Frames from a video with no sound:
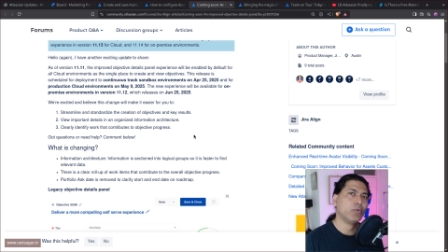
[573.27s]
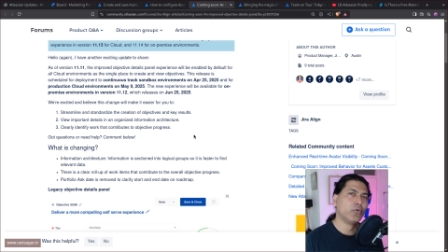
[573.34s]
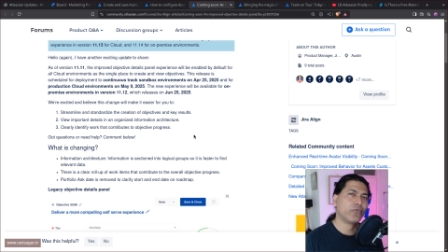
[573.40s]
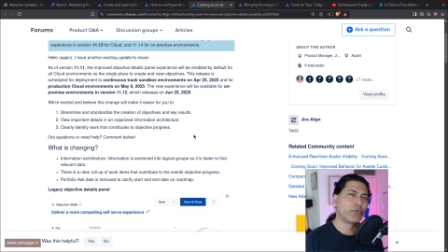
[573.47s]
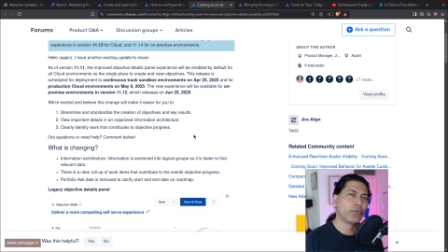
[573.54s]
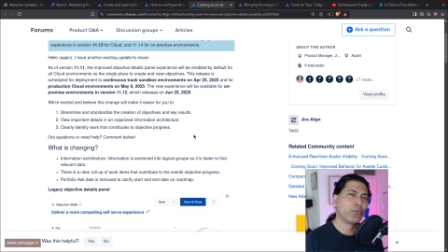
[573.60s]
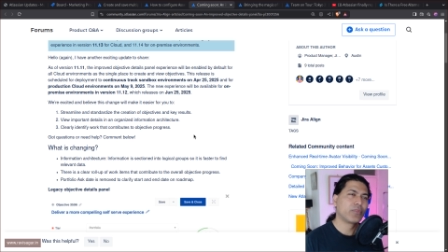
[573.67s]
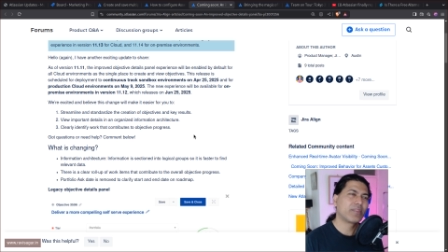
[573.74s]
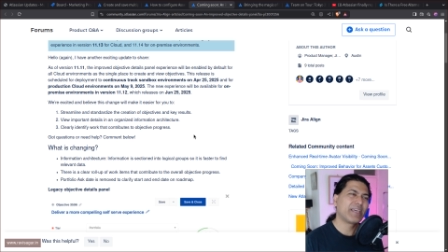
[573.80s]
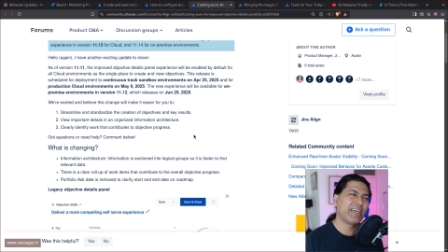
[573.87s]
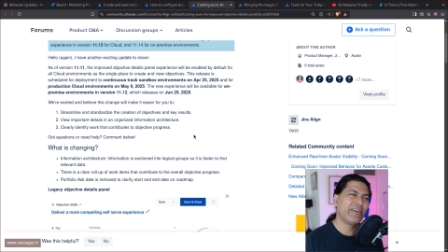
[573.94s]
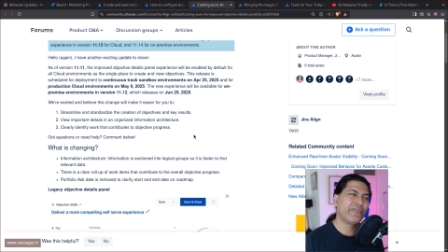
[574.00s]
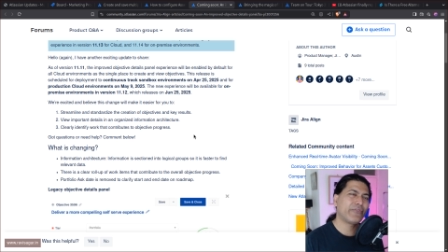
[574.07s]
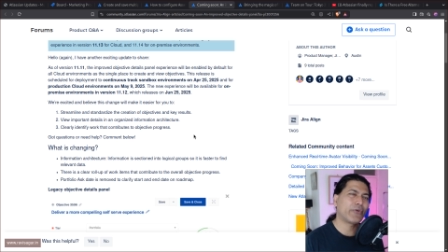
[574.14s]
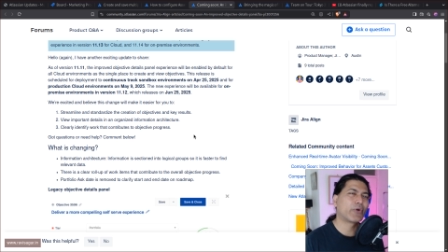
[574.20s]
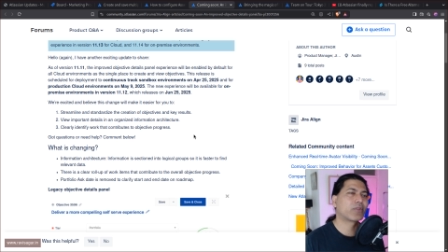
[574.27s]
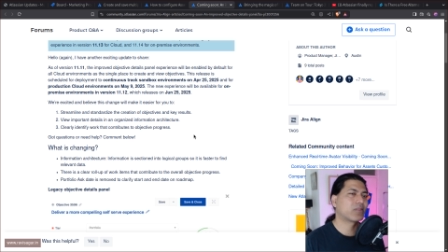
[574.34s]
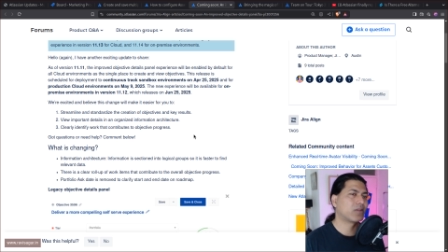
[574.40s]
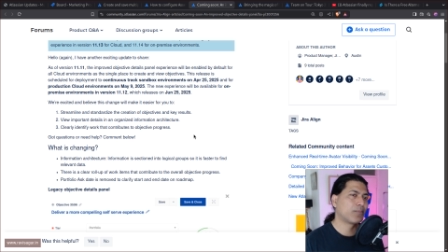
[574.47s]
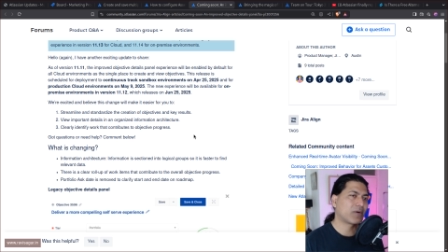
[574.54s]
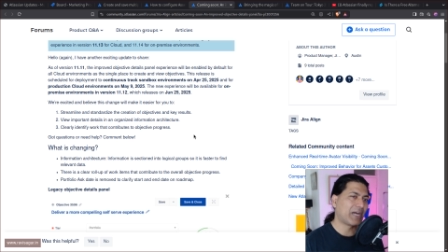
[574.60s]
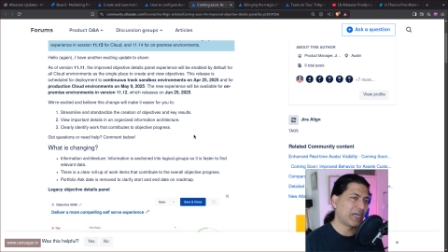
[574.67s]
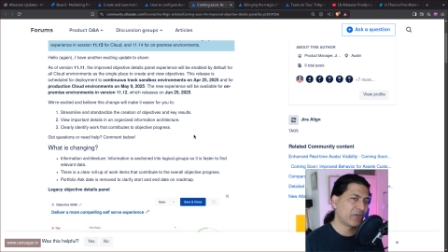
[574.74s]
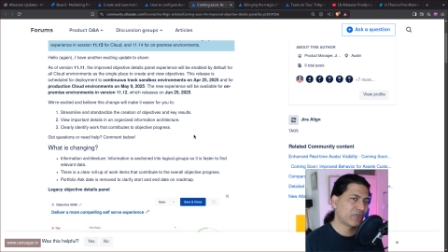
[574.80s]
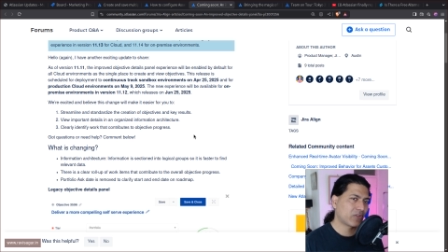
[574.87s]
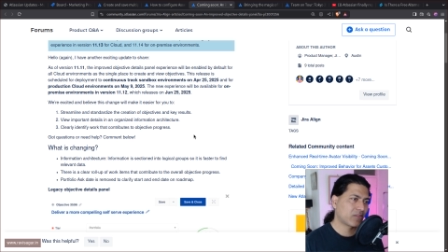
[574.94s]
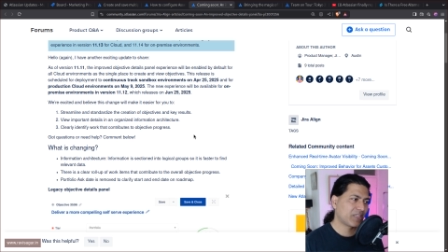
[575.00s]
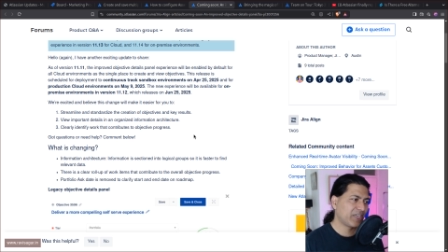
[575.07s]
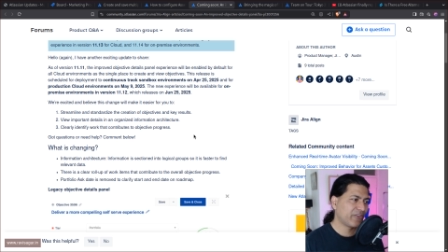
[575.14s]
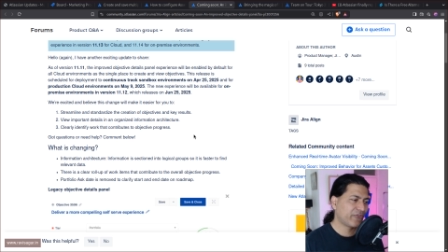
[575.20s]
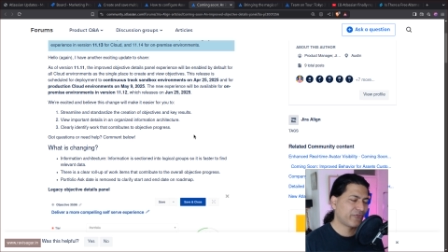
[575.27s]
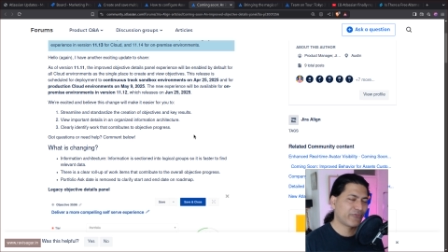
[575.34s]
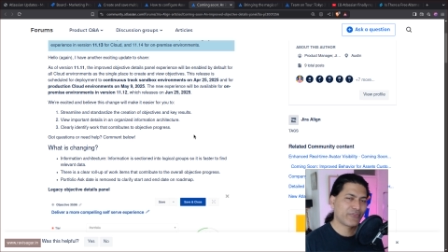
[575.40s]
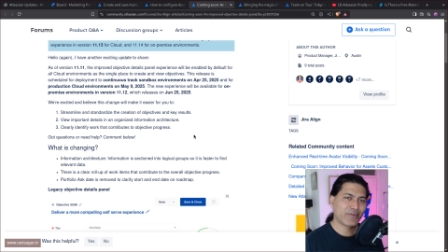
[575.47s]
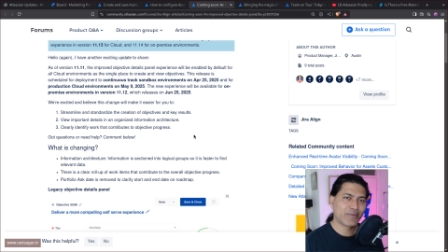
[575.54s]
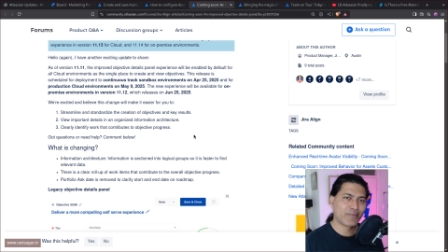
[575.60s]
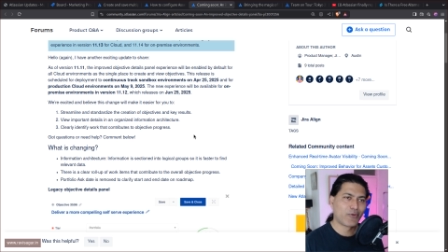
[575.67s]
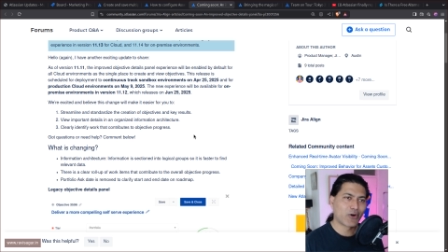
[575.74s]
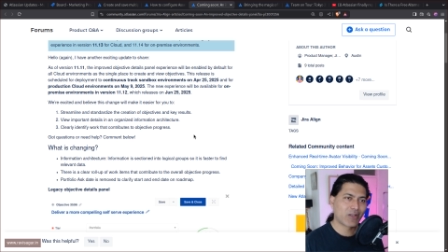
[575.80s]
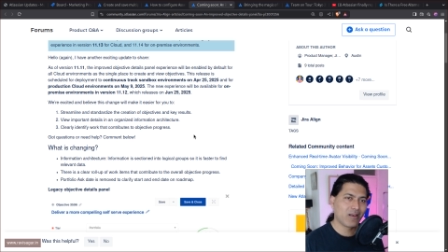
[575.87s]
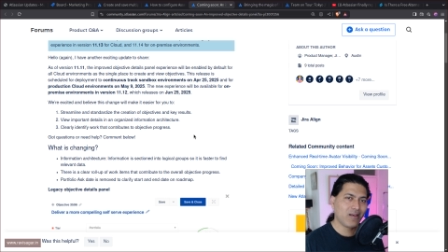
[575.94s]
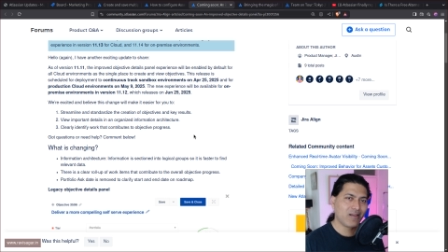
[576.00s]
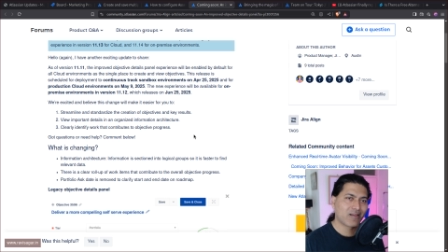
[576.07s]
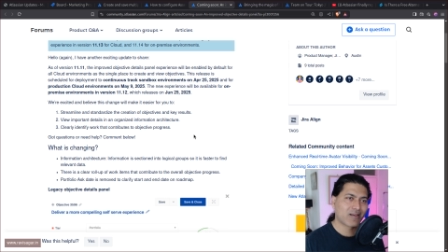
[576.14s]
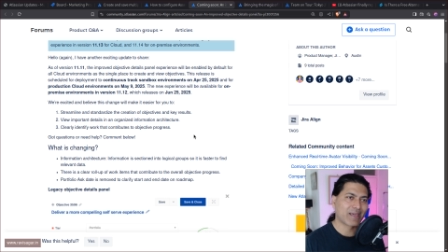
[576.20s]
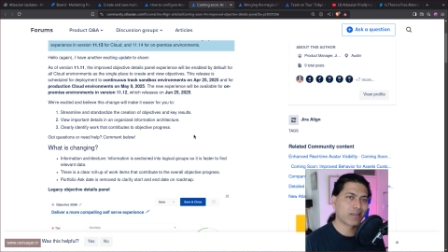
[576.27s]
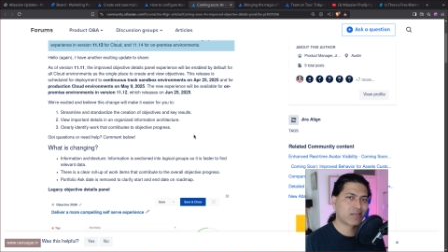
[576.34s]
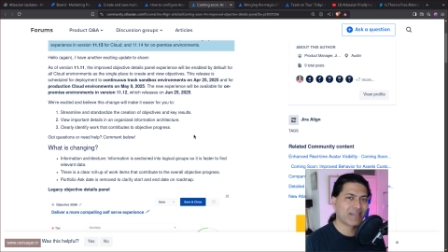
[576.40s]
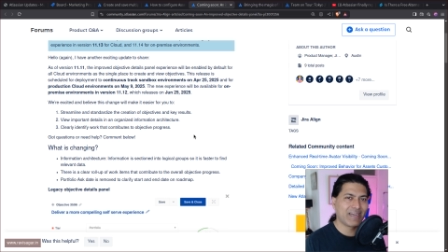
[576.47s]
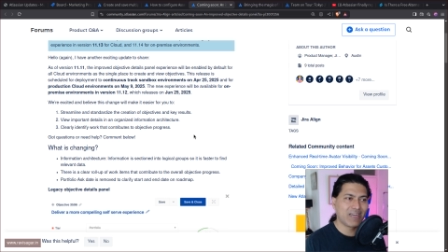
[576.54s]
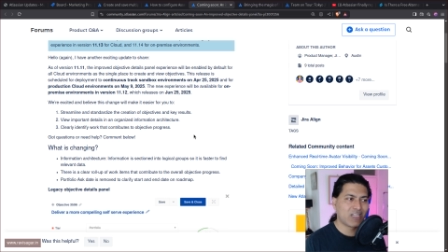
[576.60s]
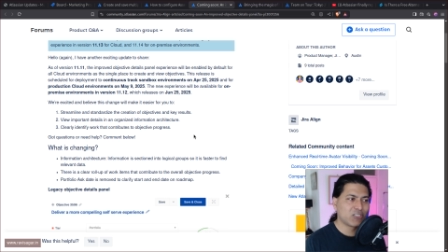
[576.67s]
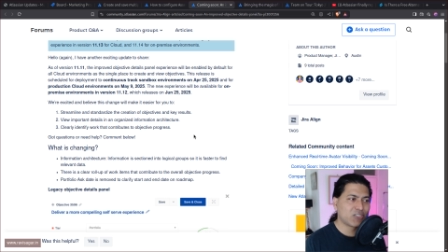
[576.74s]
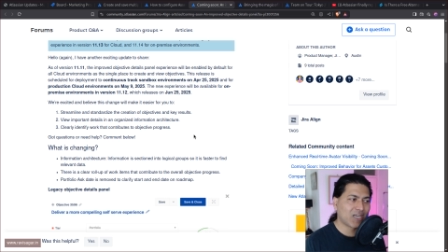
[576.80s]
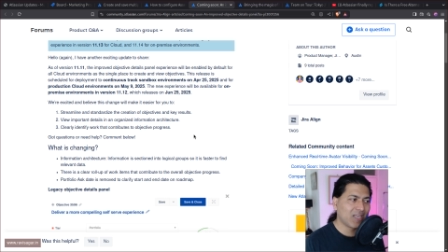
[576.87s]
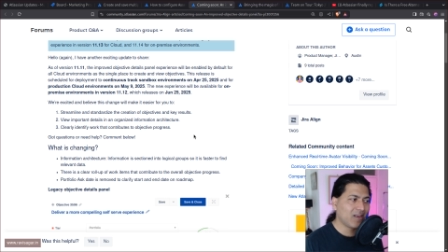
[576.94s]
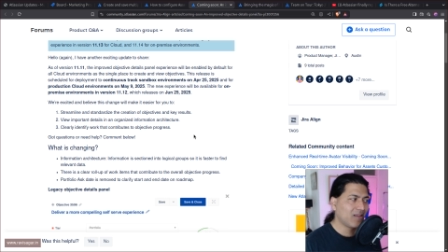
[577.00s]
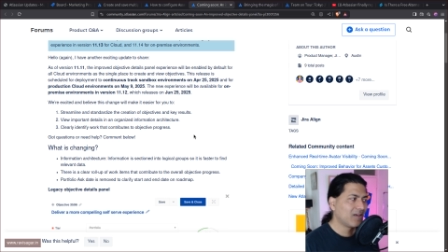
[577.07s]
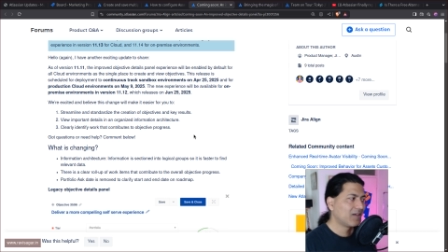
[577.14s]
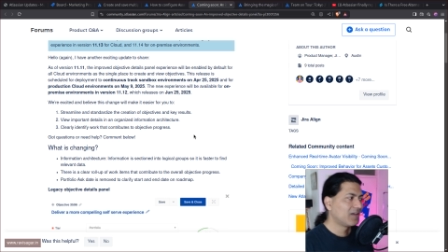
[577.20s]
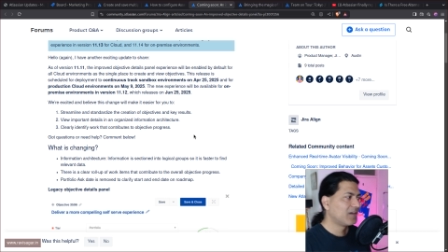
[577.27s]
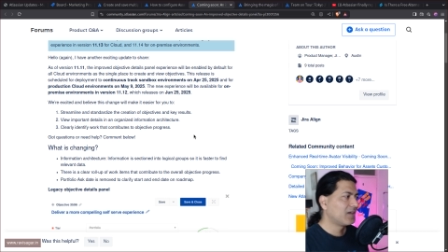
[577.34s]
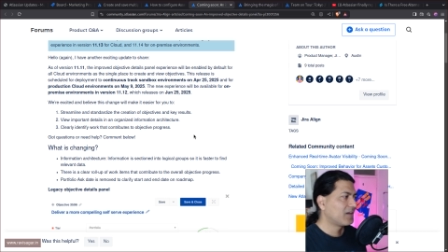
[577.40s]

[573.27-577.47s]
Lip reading: move to safe or some kind of a safe model like scale agile.